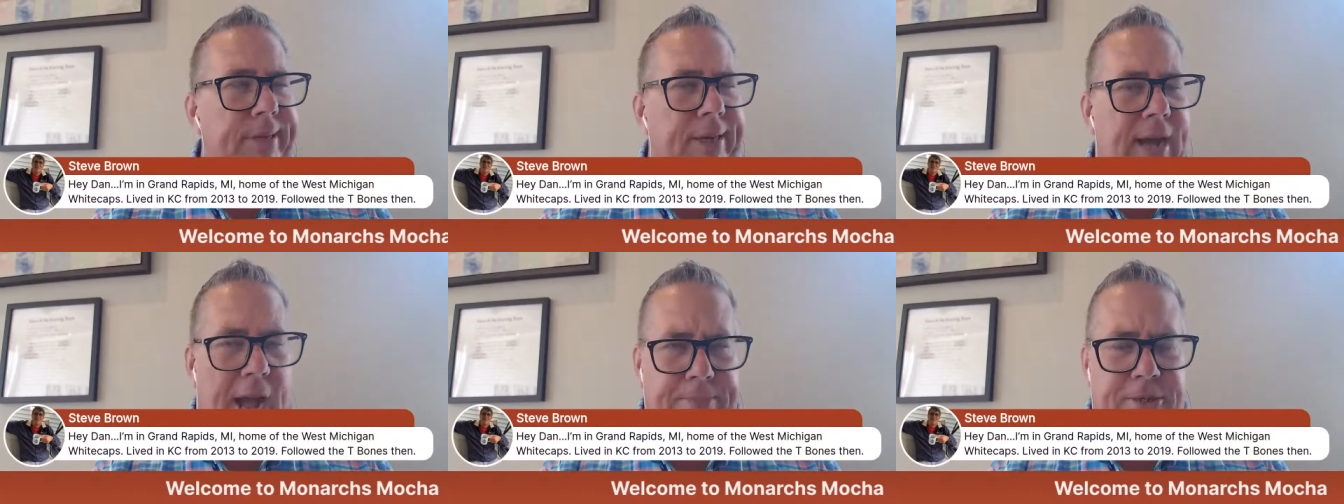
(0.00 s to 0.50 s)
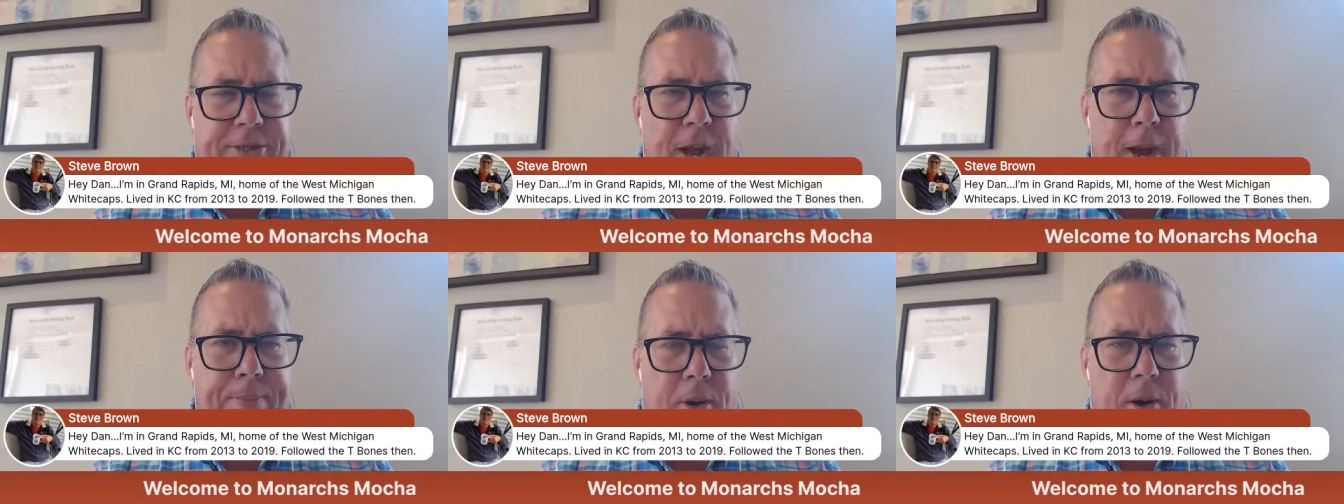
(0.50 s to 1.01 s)

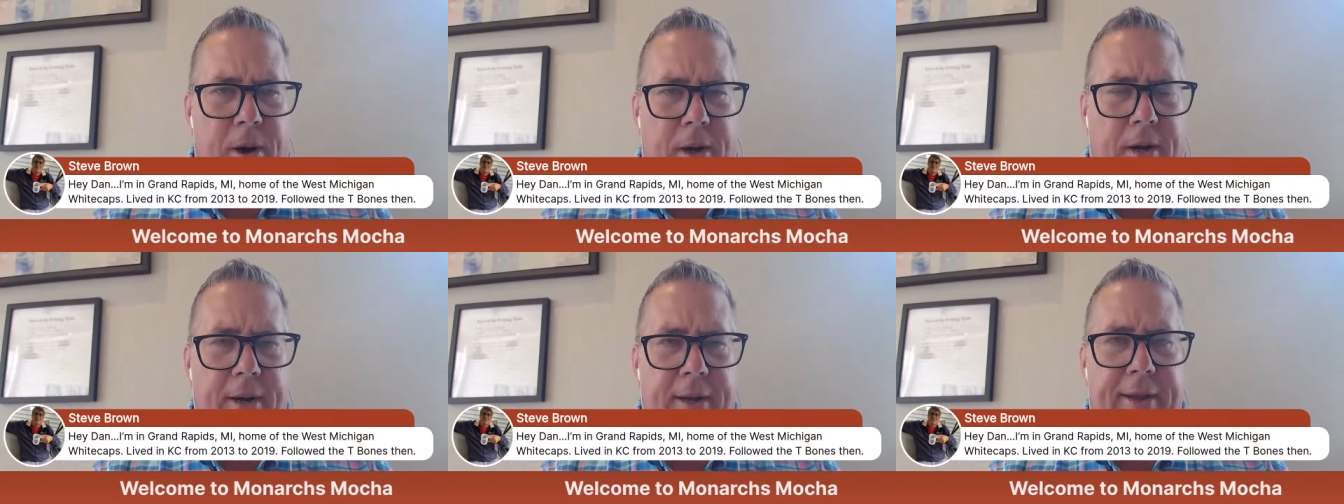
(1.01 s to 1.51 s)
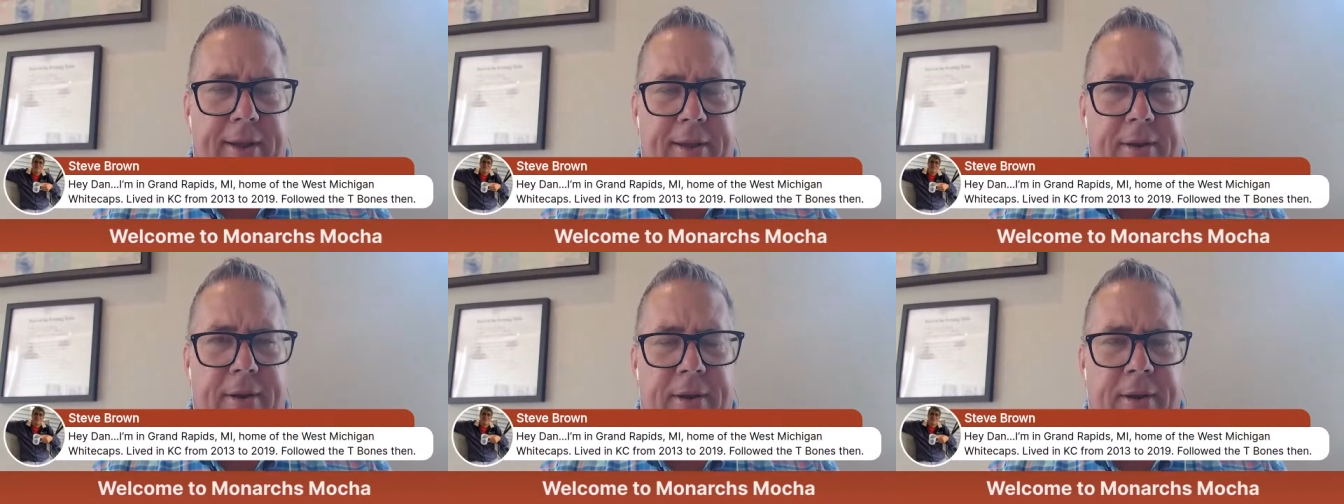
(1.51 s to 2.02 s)
Comstock Park,
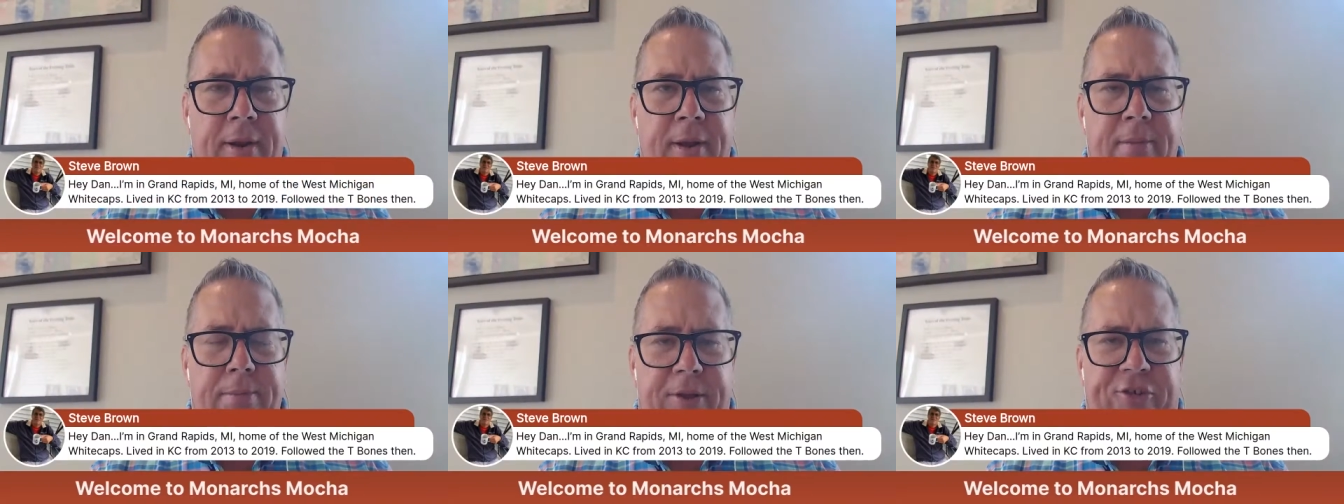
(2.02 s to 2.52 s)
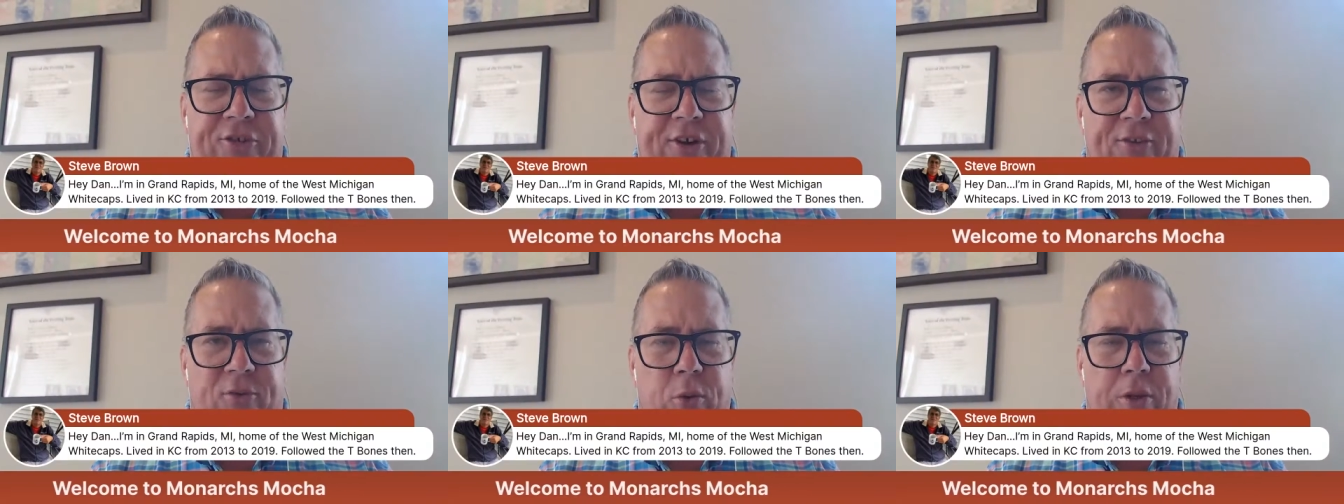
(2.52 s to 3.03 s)

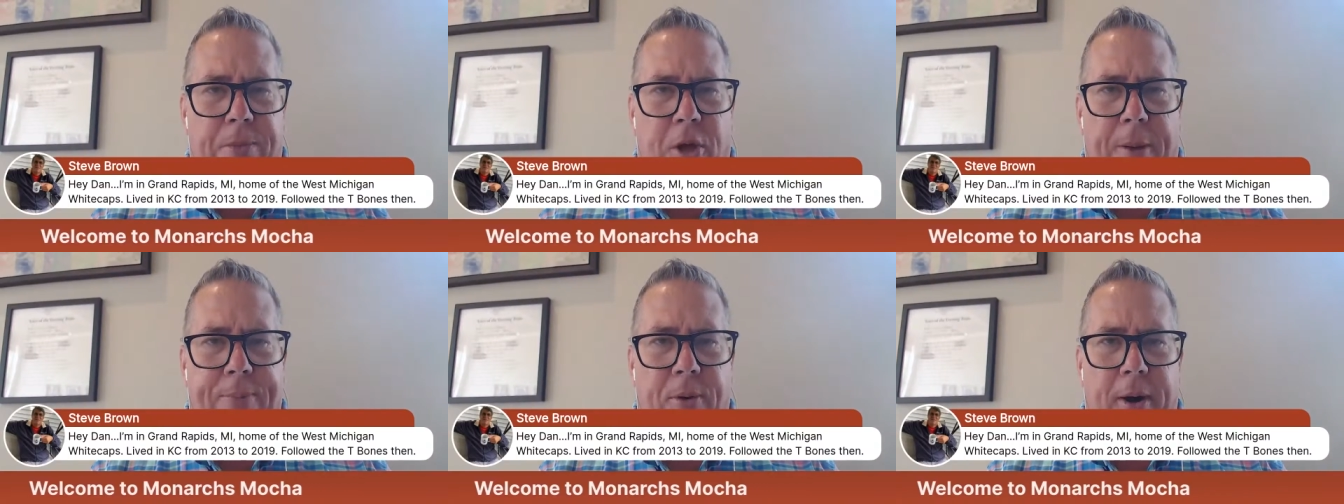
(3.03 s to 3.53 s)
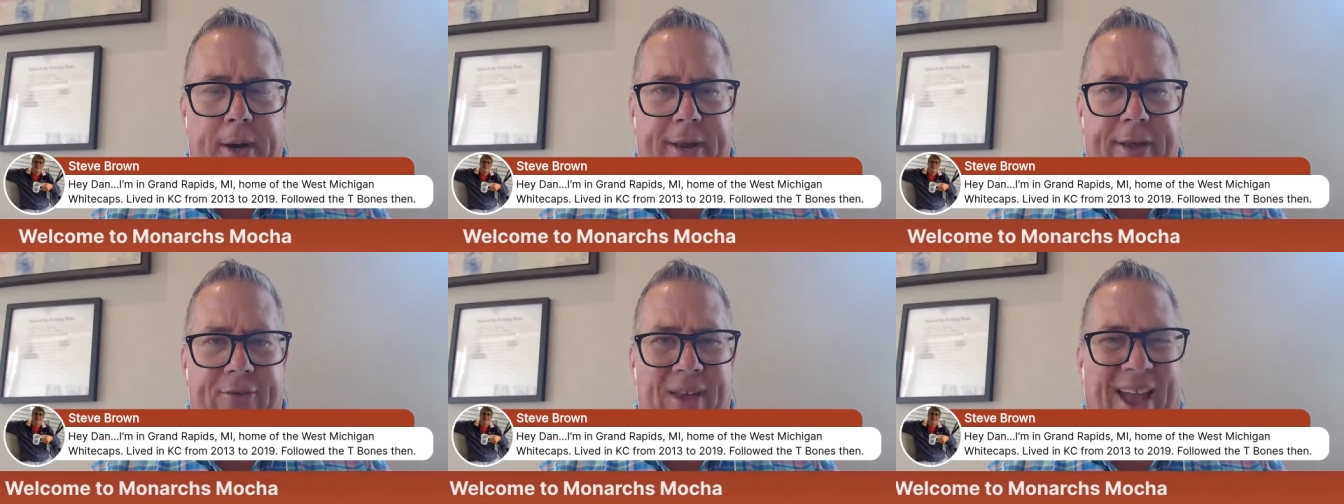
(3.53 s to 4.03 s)
Michigan's where the ballpark
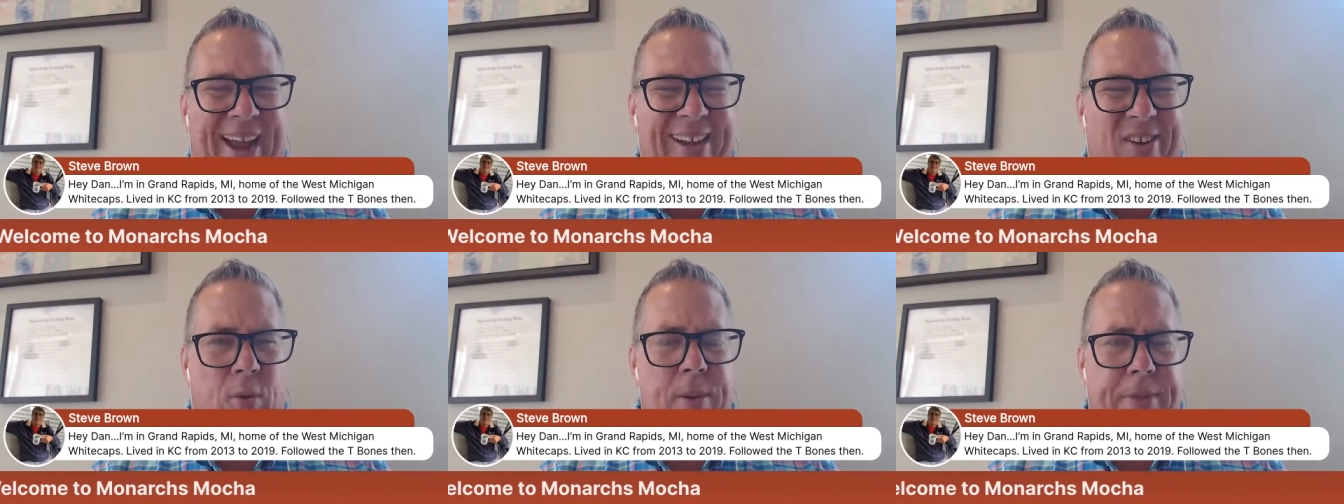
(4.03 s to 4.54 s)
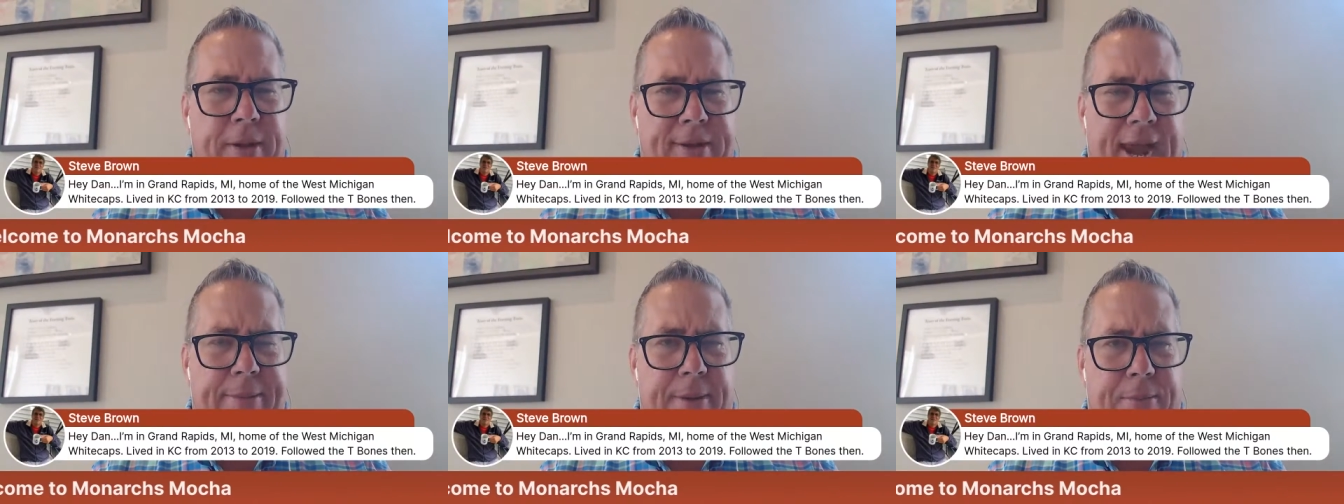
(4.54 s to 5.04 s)
is. I don't remember the
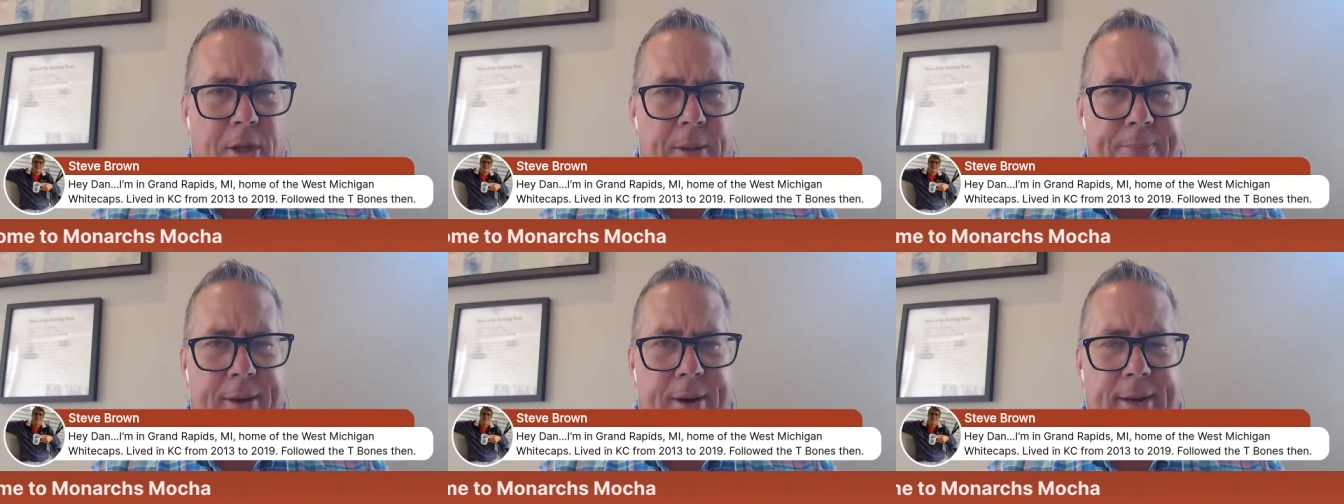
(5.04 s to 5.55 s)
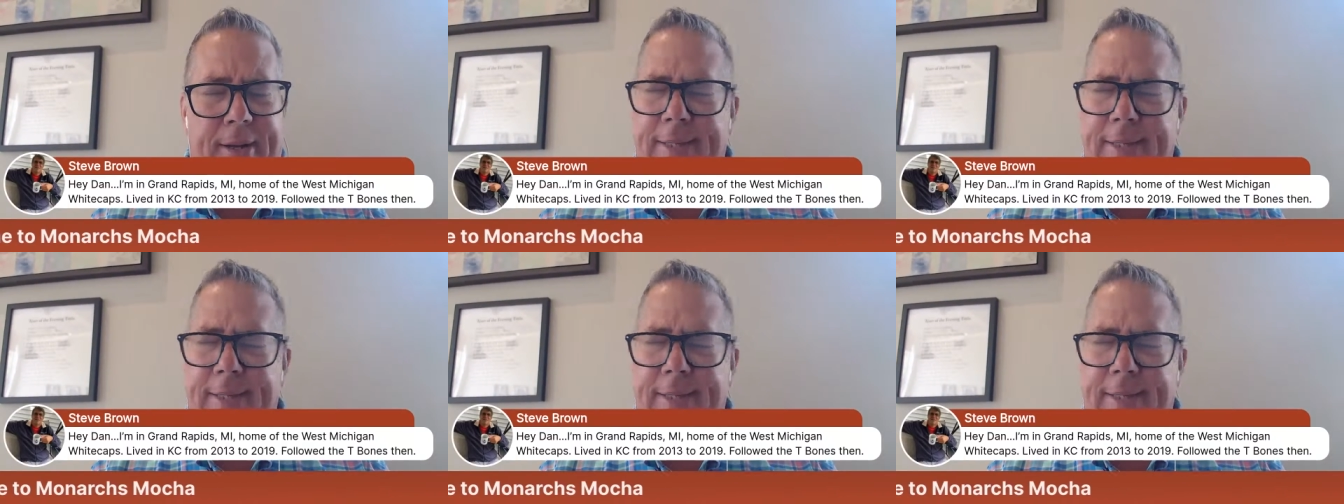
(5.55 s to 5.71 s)
name of the ballpark.